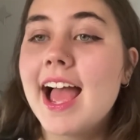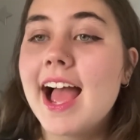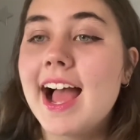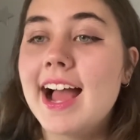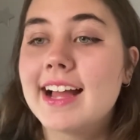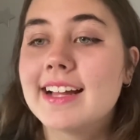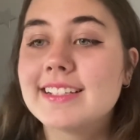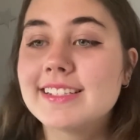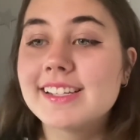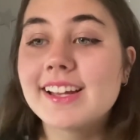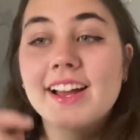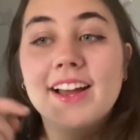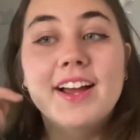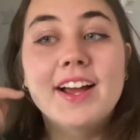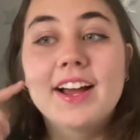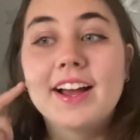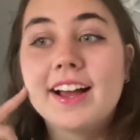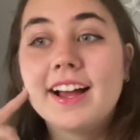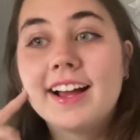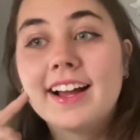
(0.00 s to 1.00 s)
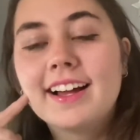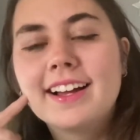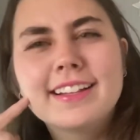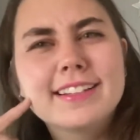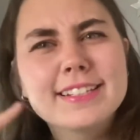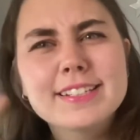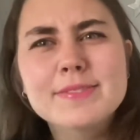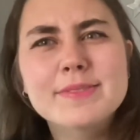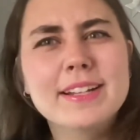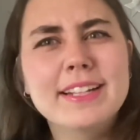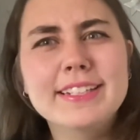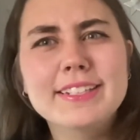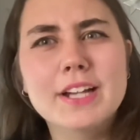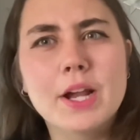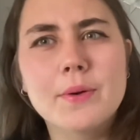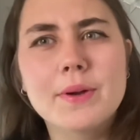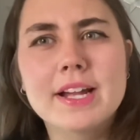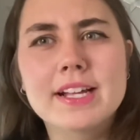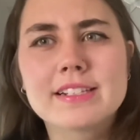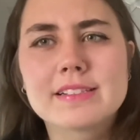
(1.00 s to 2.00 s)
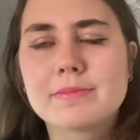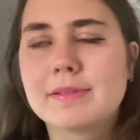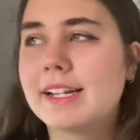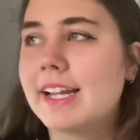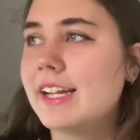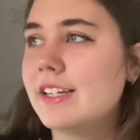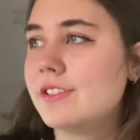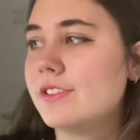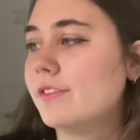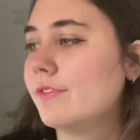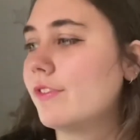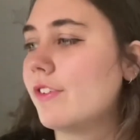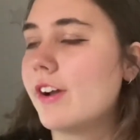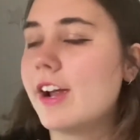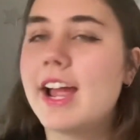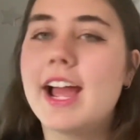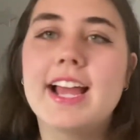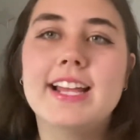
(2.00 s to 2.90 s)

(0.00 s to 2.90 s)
and there's really no explanation for it.